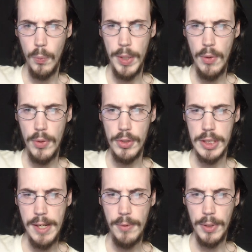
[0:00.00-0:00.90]
We know your
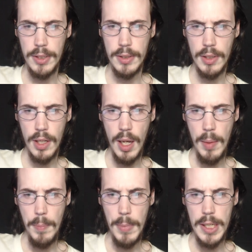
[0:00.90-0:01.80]
secret.
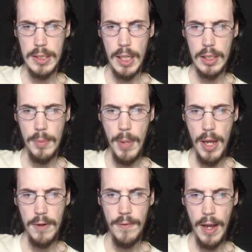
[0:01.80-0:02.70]
Meet us at the
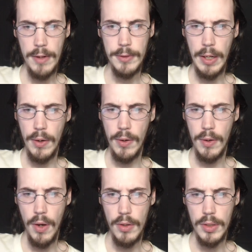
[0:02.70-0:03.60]
abandoned factory
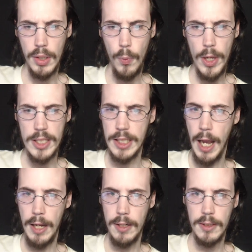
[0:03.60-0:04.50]
on the west
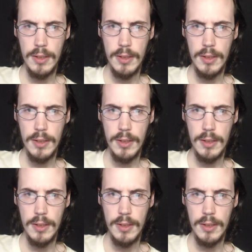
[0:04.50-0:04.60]
side.